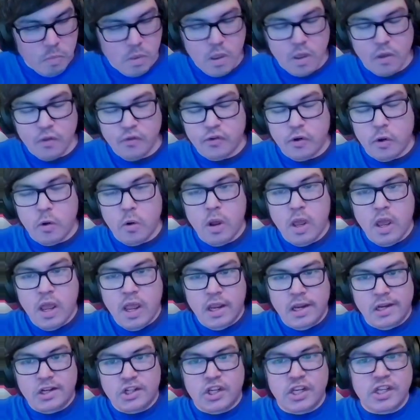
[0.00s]
So
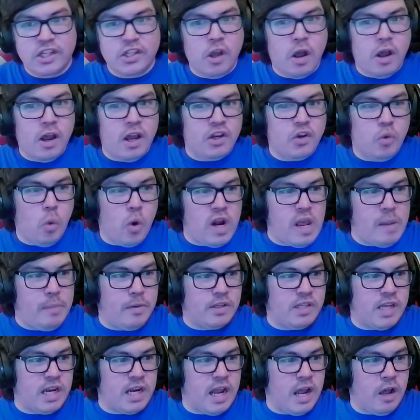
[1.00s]
she saw a
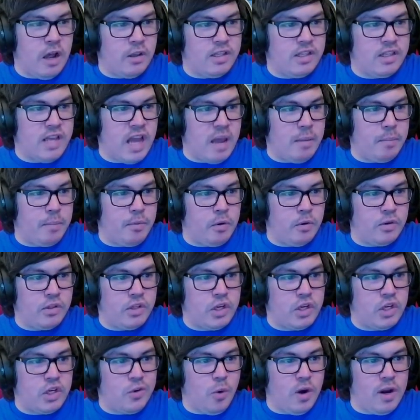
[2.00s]
20% health stat
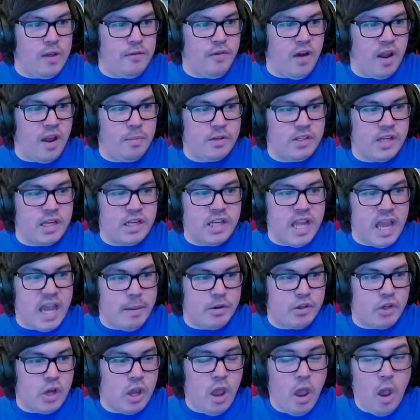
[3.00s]
boost, 25%
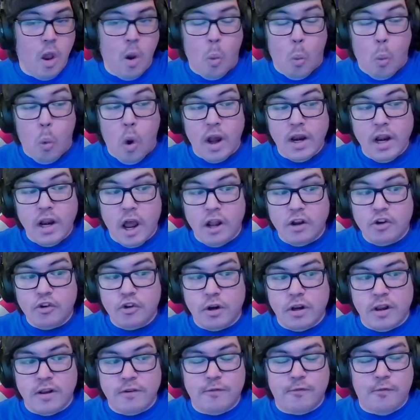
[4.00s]
damage,
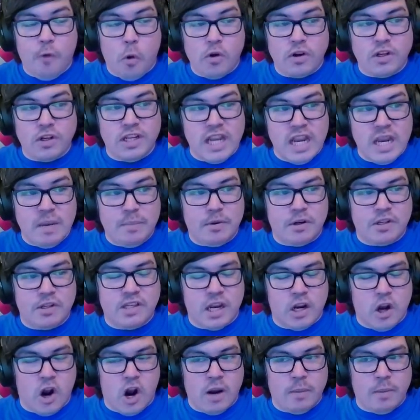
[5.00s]

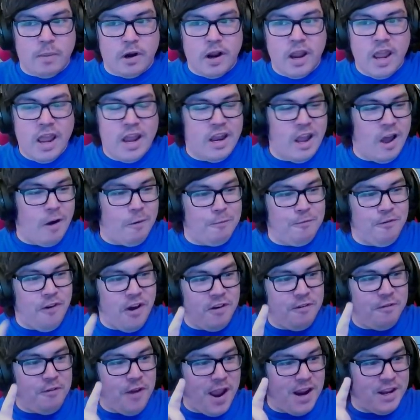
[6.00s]
114% armor. Now, fun
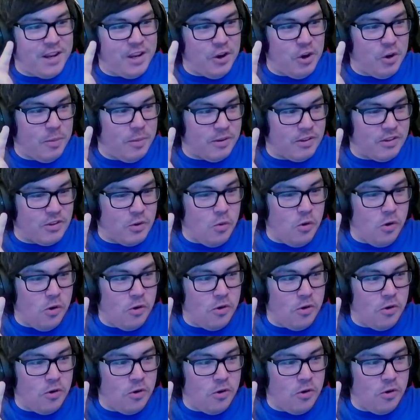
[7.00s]
fact here about Squirrel